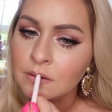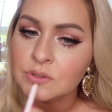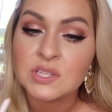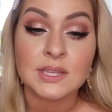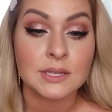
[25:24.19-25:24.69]

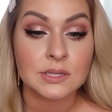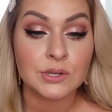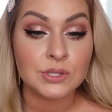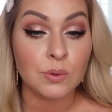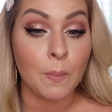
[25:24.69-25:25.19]
which is
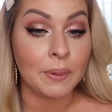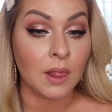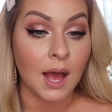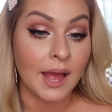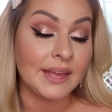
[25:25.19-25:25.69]
easier to
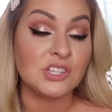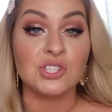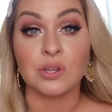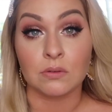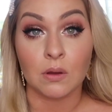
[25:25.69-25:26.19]
apply. I
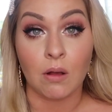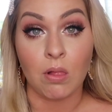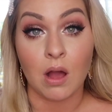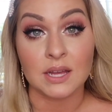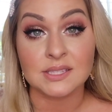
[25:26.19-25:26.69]
just don't know how
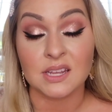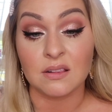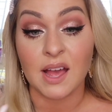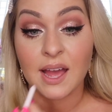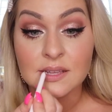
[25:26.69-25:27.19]
long that's going
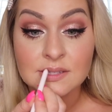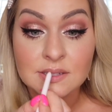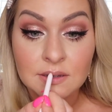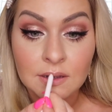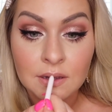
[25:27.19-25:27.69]
to last.